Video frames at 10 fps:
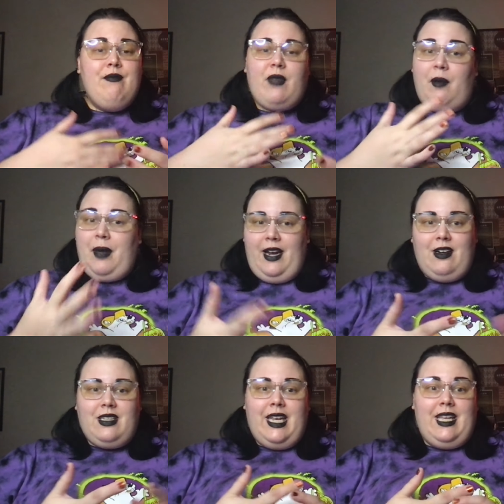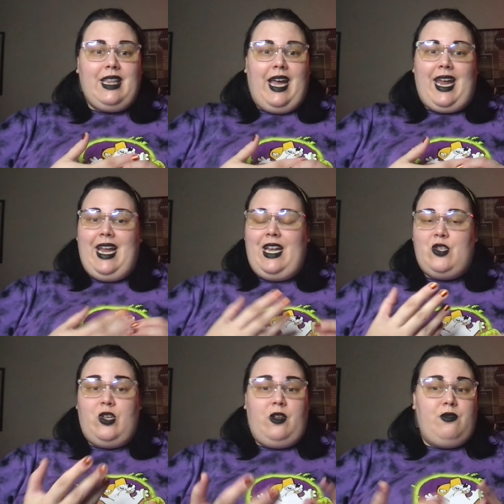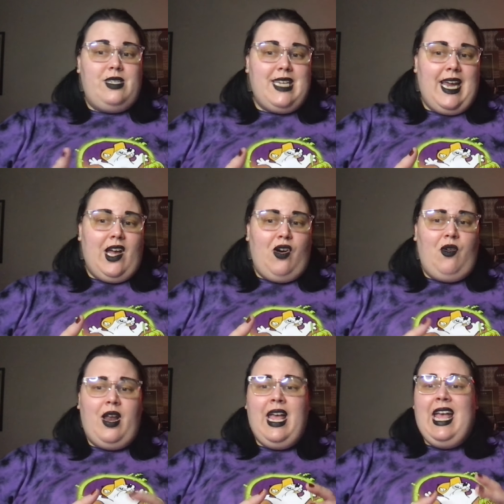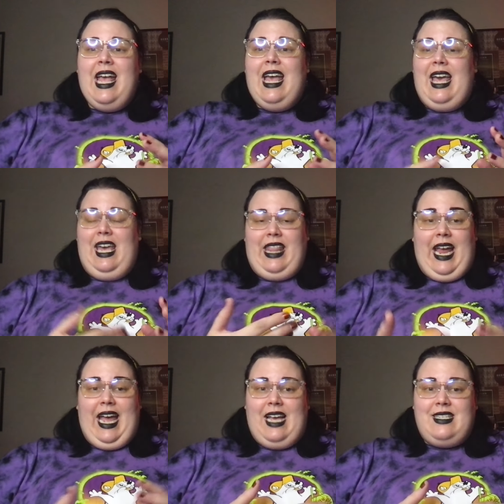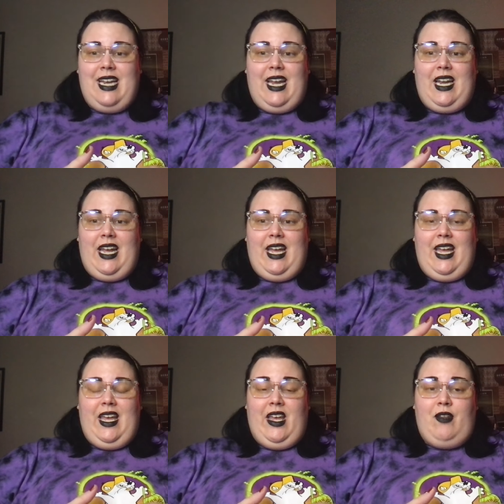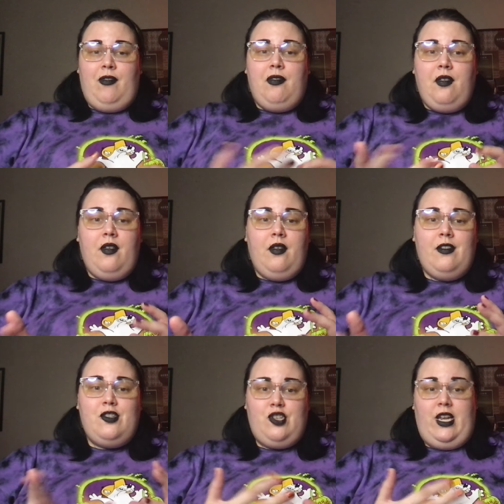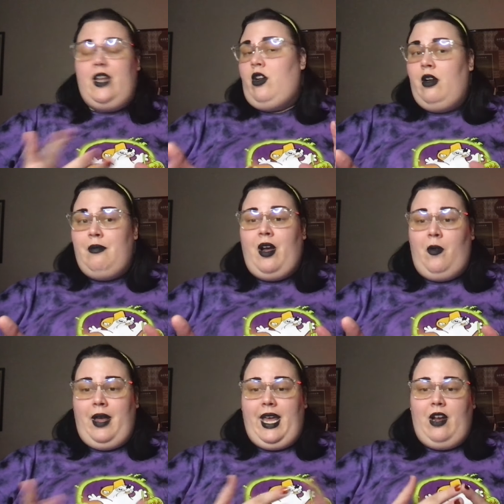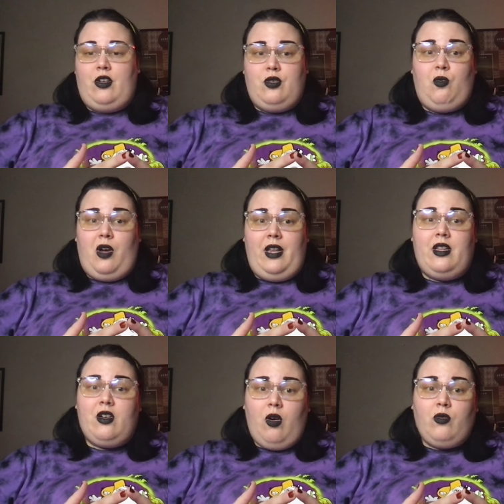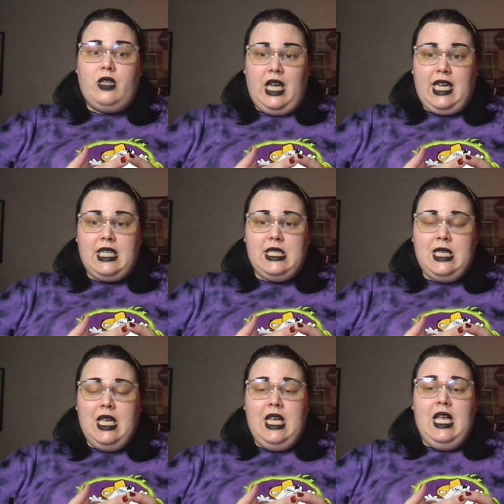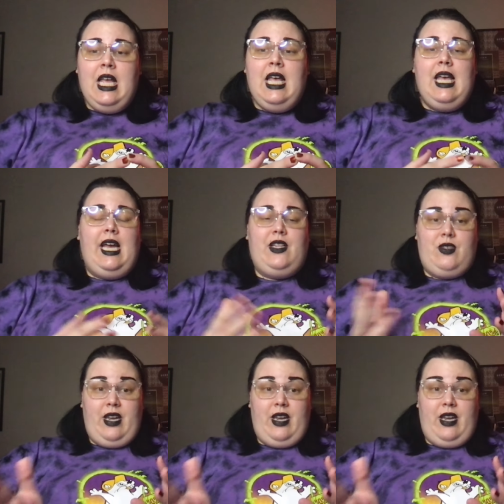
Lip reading: apparently, like, it has closed down, and they asked Anna if she and our main character wanted their old things. And so